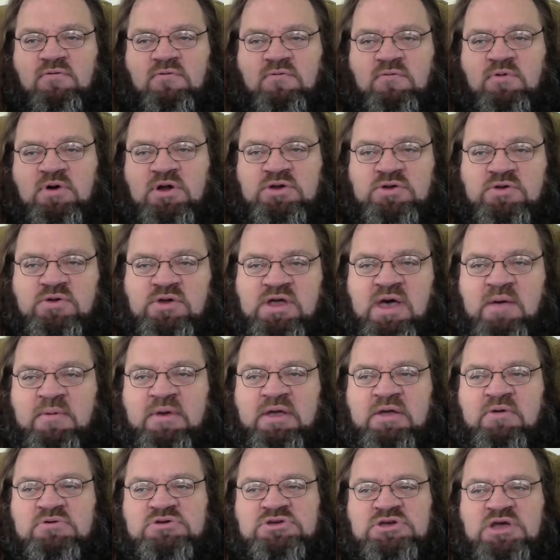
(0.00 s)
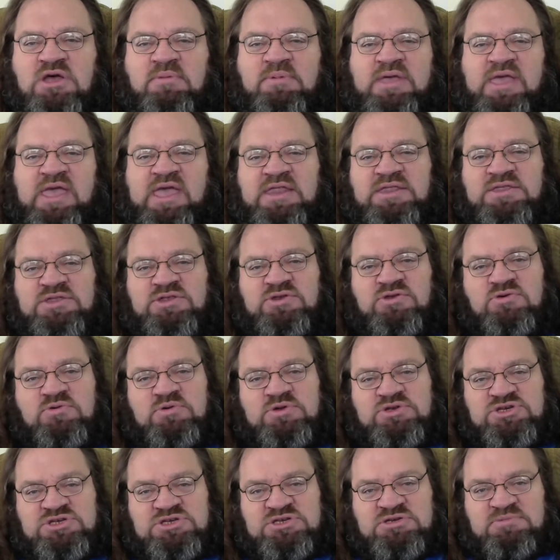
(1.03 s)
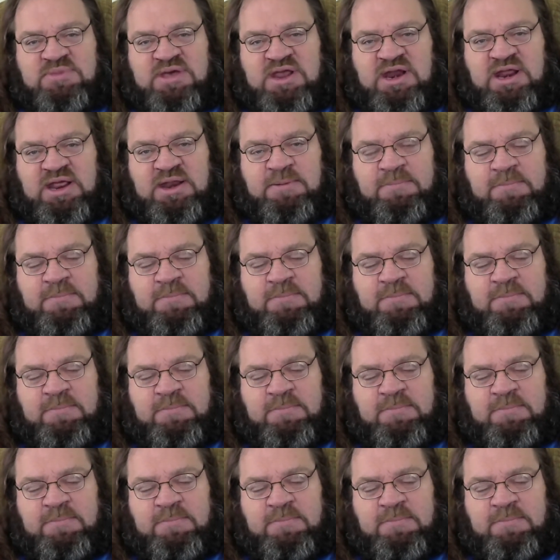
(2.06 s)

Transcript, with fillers: one new comic, which I'll get into in just a minute.